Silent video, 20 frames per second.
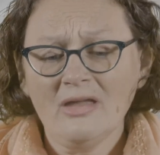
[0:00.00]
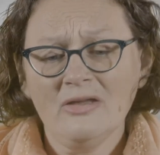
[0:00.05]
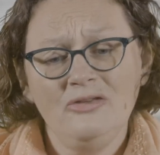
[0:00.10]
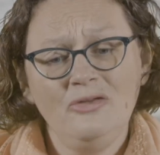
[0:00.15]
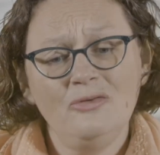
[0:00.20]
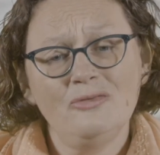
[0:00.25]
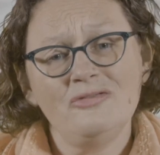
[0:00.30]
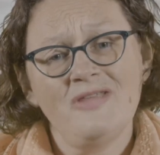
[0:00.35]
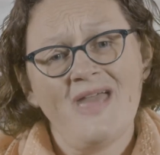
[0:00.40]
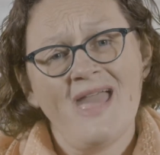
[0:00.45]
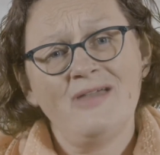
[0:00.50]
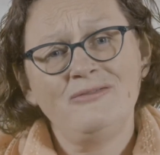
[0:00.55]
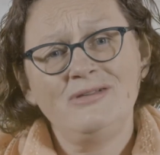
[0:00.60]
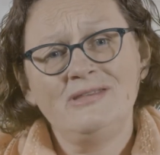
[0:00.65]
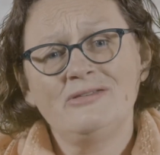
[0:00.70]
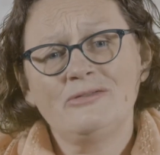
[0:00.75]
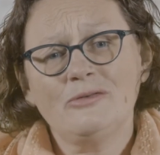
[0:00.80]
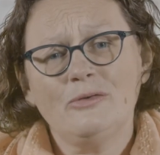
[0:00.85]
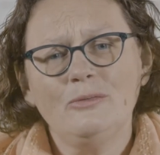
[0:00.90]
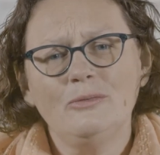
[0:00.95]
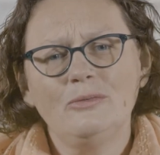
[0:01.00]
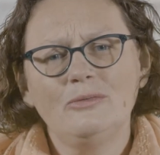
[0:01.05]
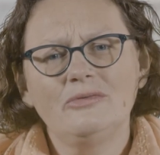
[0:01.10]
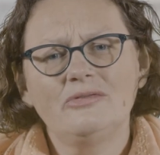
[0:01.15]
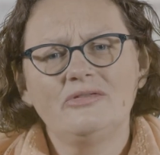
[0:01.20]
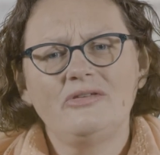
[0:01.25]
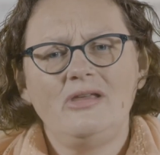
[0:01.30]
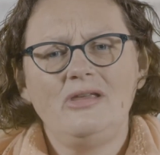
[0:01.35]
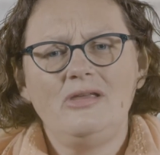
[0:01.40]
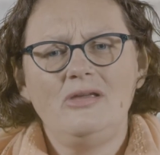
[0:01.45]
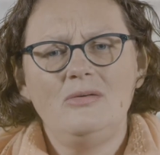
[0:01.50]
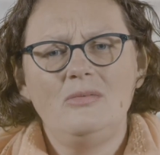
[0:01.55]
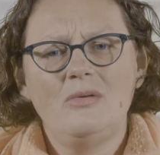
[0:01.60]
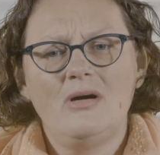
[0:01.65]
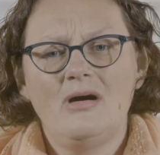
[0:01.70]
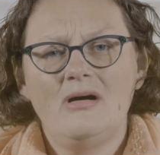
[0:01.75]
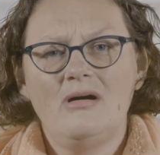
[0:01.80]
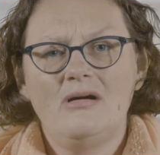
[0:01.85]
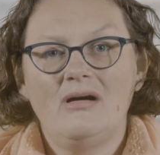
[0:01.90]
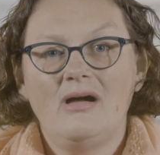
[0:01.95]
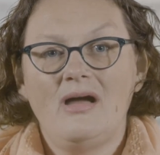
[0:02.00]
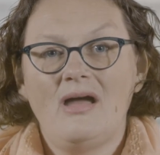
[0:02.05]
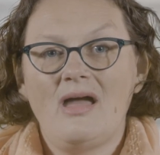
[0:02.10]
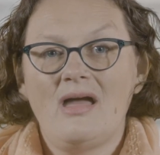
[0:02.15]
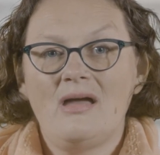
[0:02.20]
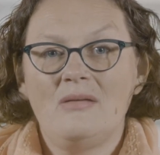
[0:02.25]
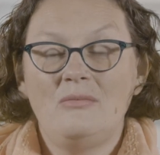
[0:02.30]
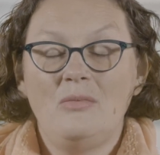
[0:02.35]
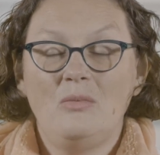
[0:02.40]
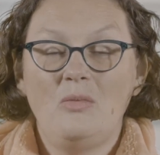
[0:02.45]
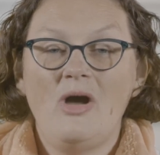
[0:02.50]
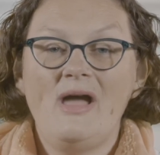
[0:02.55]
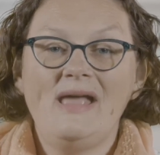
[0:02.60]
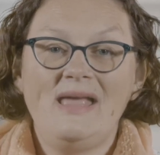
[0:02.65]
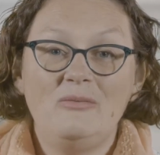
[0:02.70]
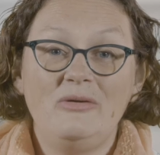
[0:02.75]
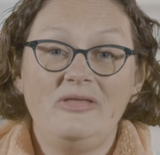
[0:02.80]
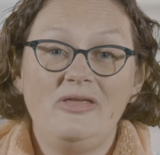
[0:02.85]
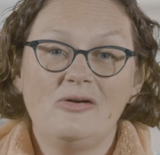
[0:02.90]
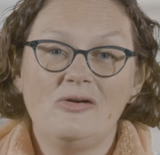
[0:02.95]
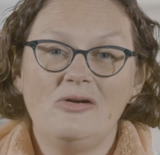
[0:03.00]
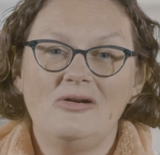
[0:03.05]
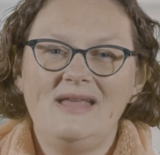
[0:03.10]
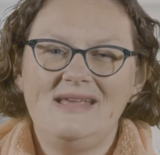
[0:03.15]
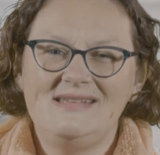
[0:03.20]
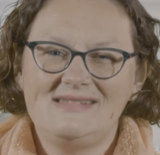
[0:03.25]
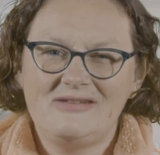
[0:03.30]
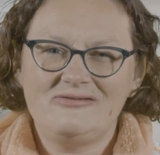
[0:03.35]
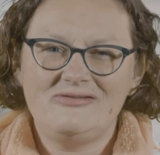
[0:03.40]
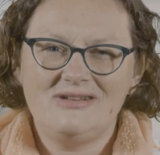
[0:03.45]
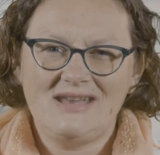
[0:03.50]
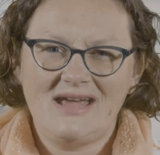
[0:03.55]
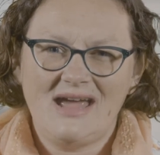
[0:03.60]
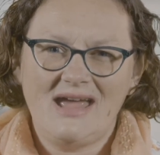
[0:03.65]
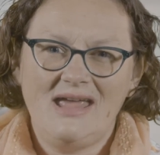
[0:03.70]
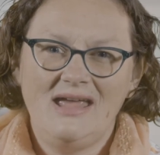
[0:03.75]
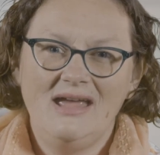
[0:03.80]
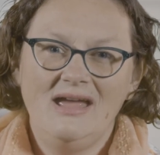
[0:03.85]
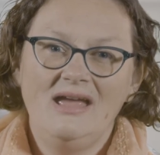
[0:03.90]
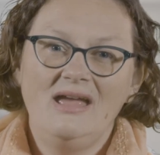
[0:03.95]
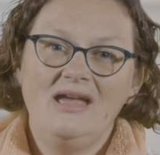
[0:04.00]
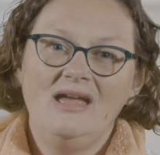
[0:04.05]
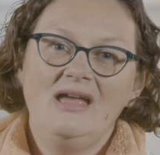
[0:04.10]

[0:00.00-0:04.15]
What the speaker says: You're there in schools, you are working with your colleagues every day.